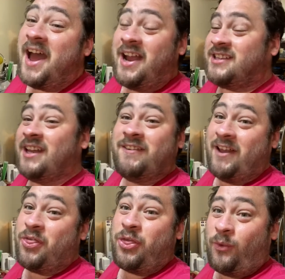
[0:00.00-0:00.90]
I still have
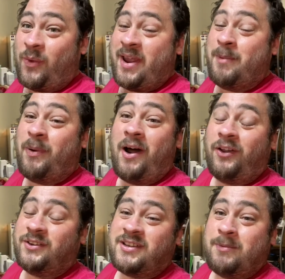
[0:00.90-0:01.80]
like three
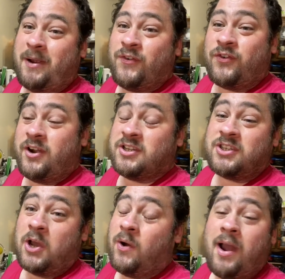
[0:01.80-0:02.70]
bottles in my fridge,
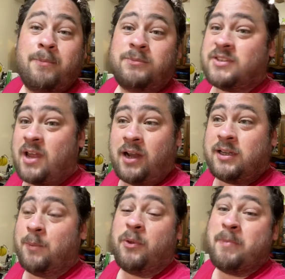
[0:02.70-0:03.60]
so I'm stocked
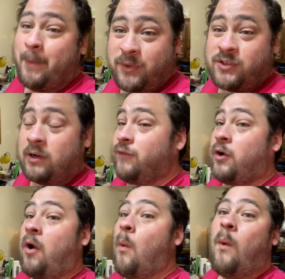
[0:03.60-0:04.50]
up with maple syrup
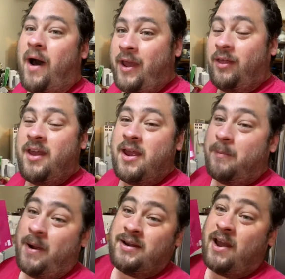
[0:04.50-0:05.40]
for a while.
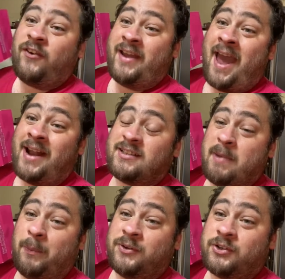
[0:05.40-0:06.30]
But definitely add some
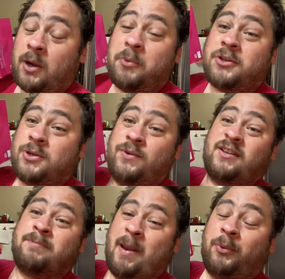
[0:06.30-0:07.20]
maple syrup to
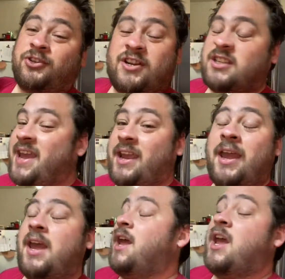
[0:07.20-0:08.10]
this maple cheesecake.
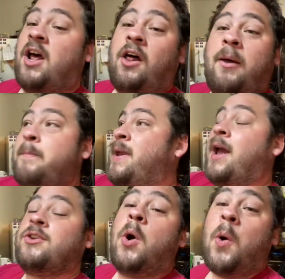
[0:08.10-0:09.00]
It'll be a
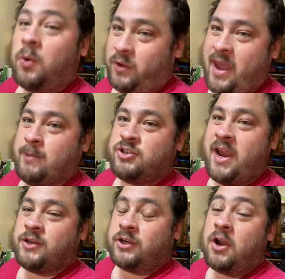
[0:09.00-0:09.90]
total game
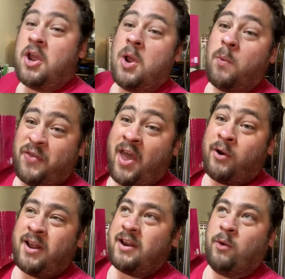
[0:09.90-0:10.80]
changer.
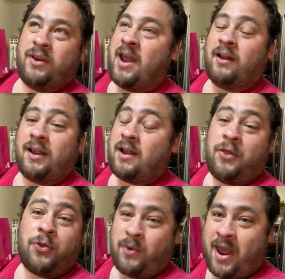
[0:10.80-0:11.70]
Without it, it would get like a
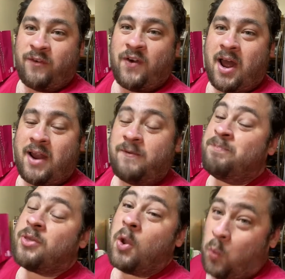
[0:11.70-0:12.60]
3 out of 5.
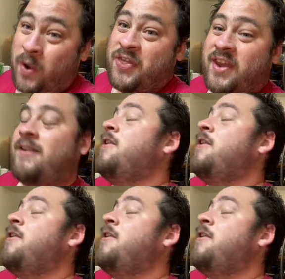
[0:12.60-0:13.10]
With it,